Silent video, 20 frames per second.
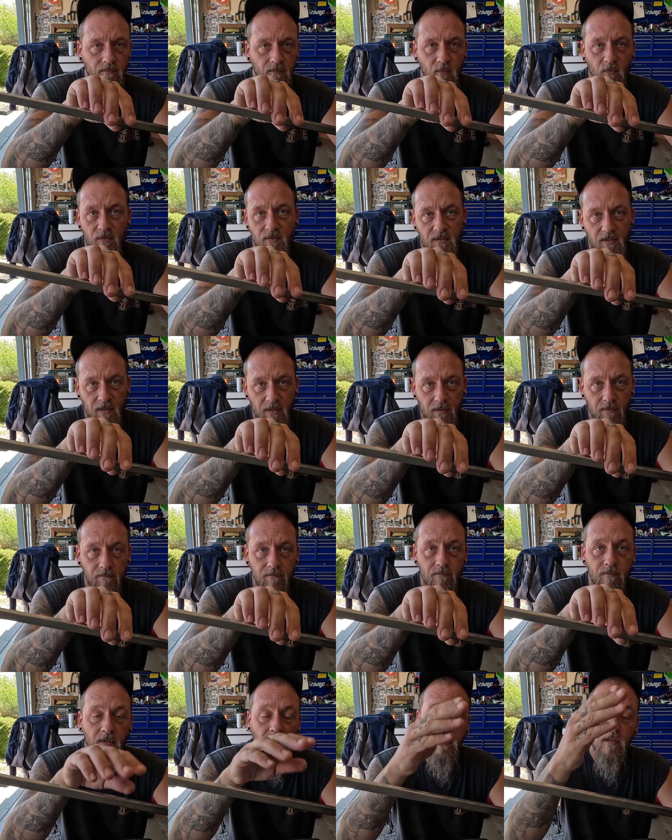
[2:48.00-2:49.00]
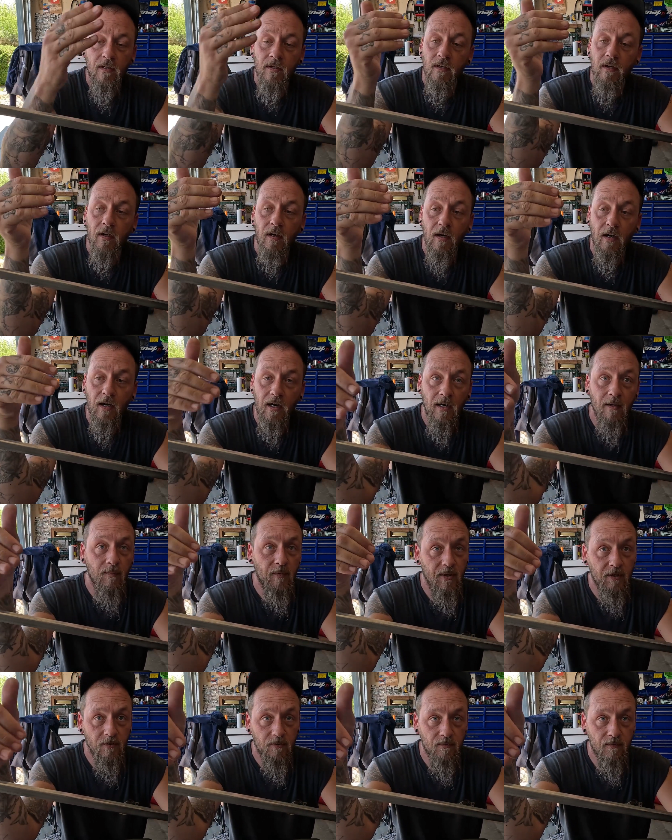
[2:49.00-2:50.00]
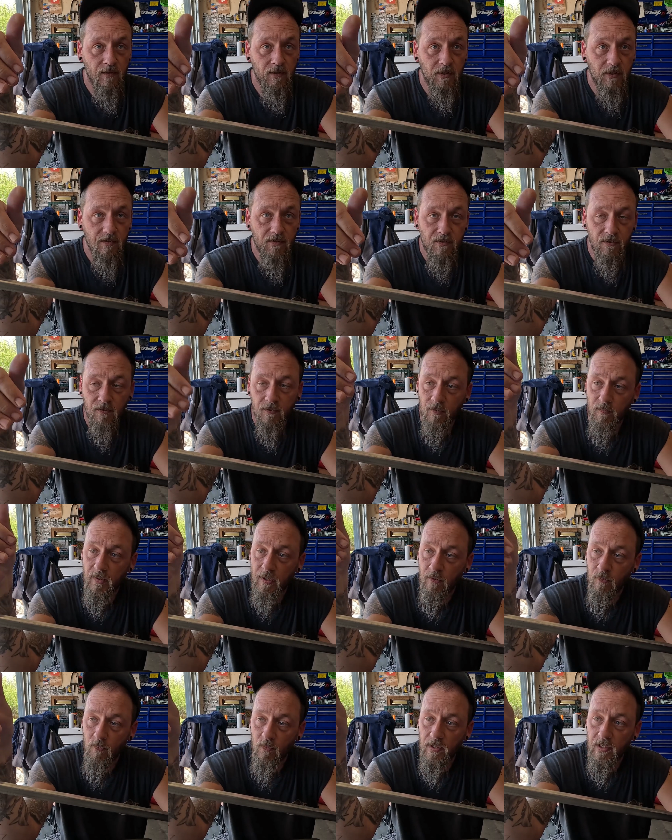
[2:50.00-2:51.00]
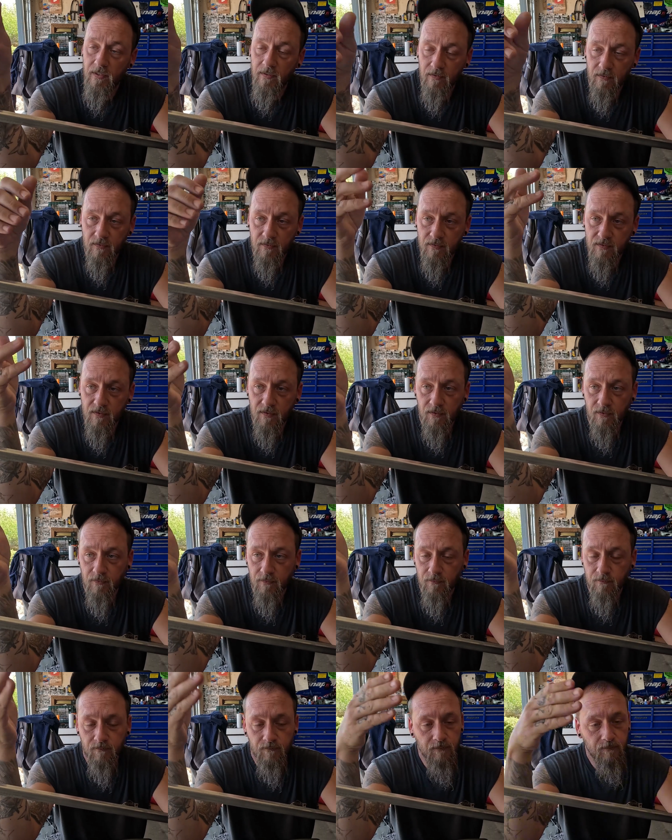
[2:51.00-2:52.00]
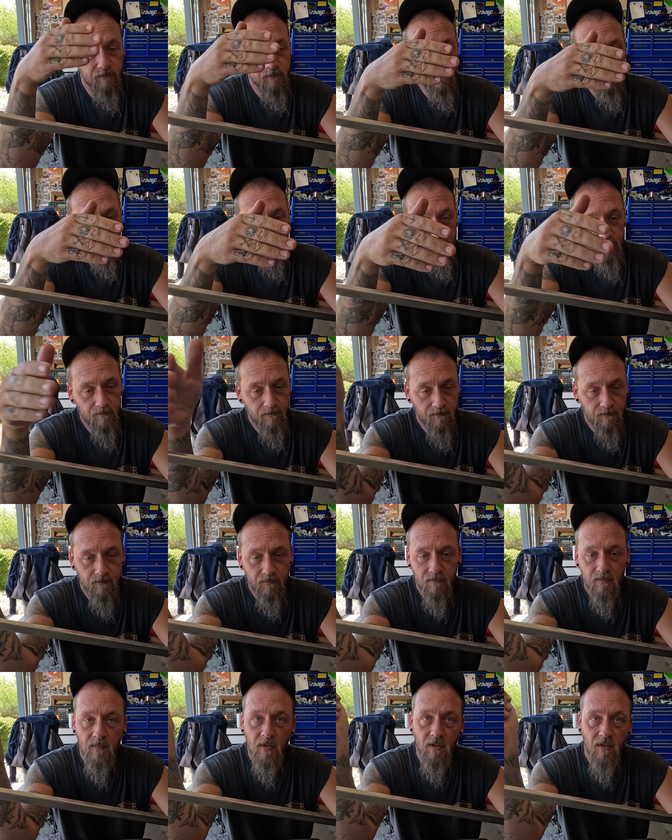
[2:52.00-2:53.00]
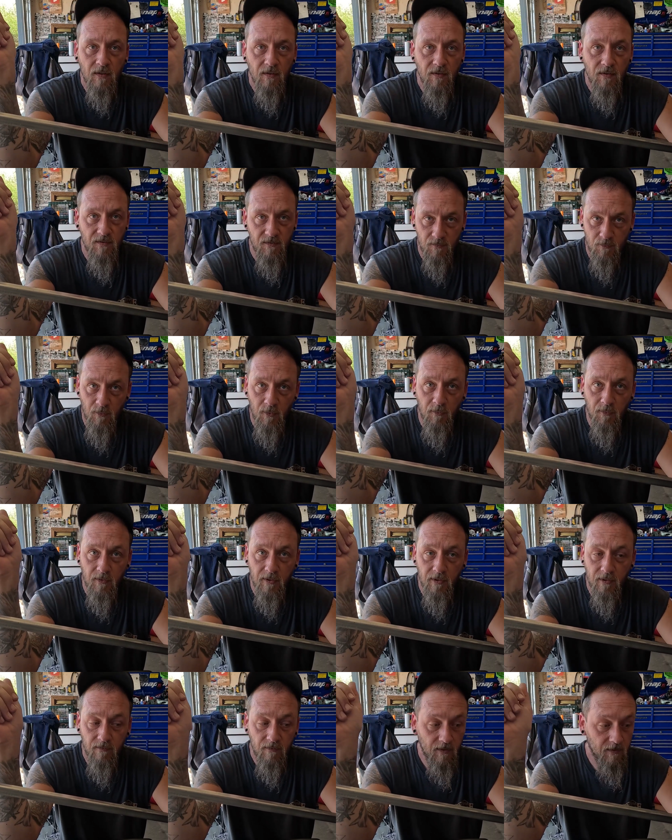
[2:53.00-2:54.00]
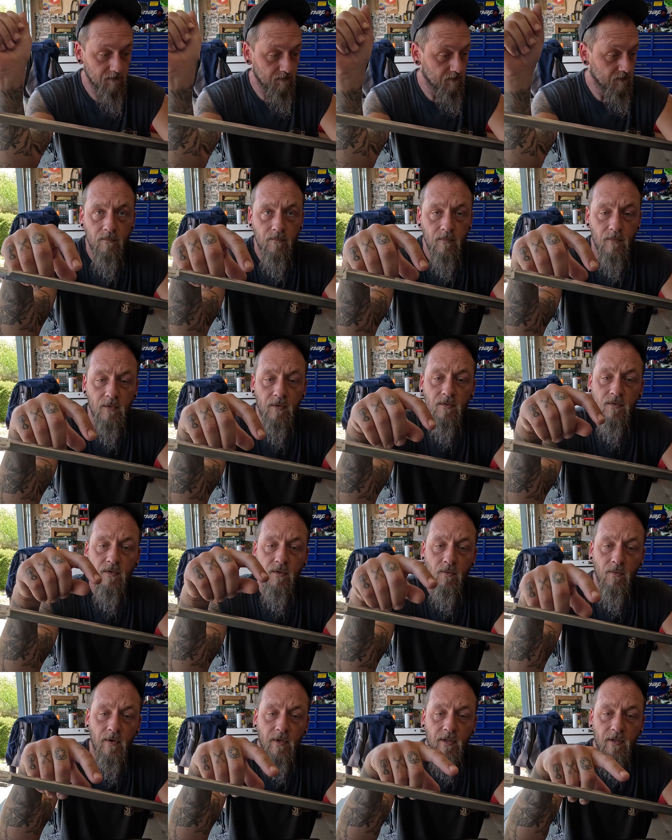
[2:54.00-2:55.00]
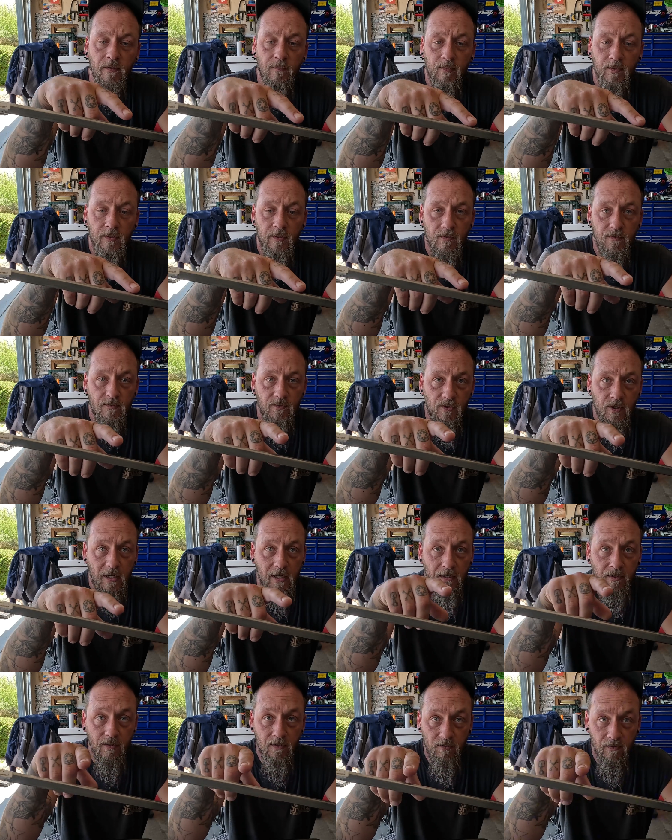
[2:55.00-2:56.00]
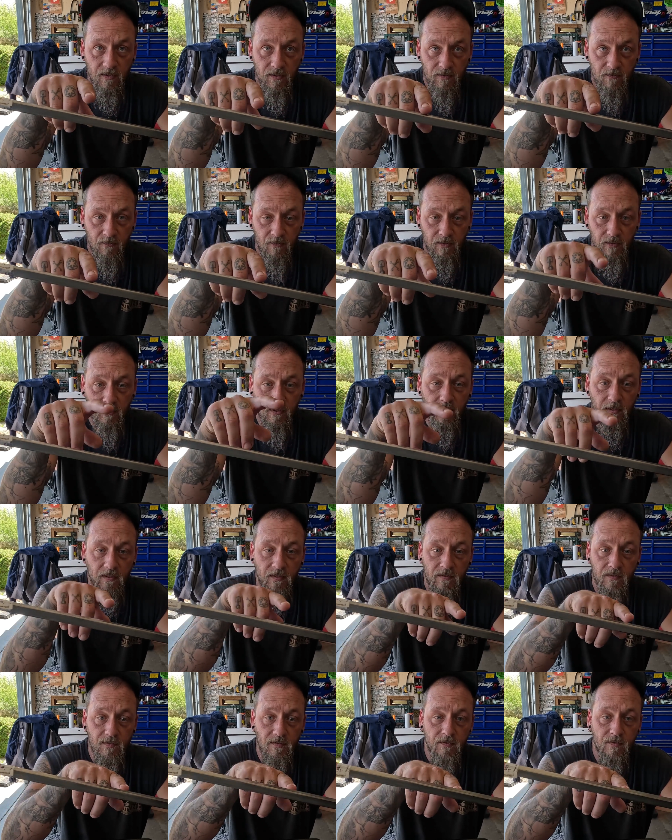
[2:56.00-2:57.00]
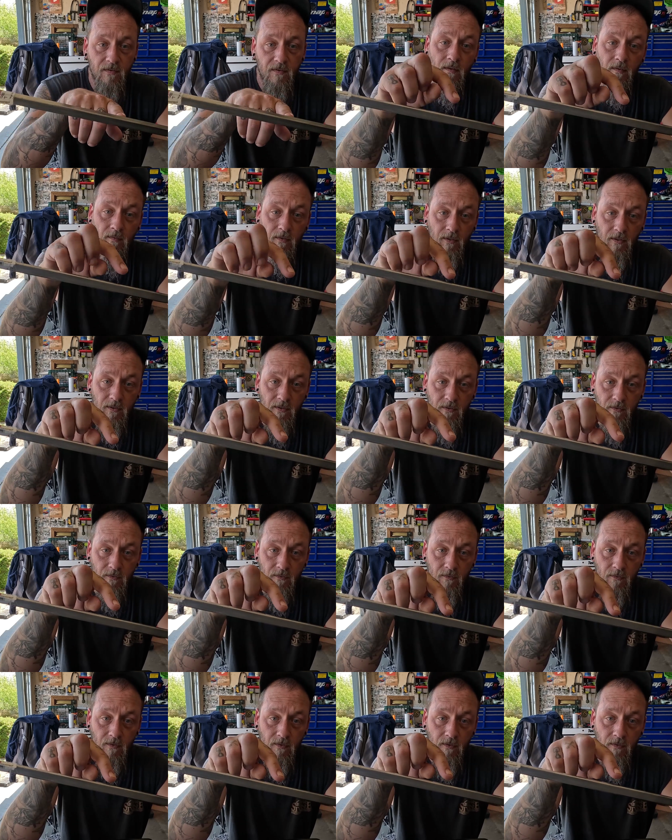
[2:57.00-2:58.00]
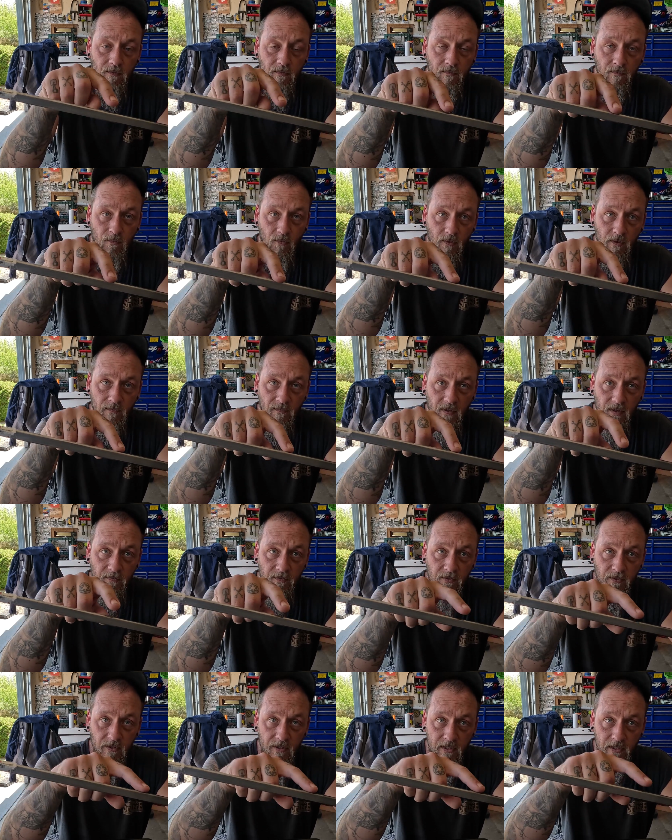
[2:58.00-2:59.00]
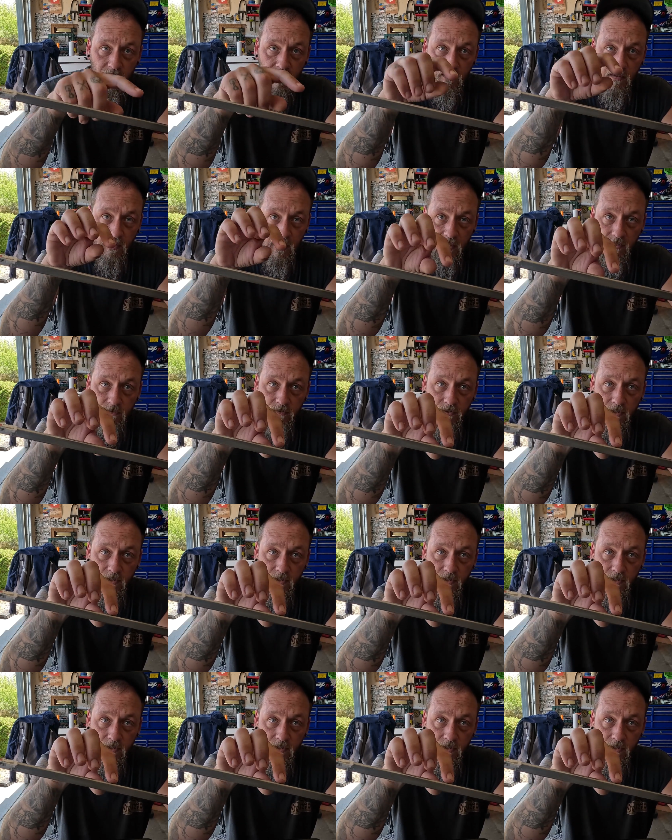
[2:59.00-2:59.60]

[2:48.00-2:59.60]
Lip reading: Once again, I'm not overly concerned about weight, so this is what we're going to run. So the way that I'm going to try and do this one is I'm going to do 45-degree angle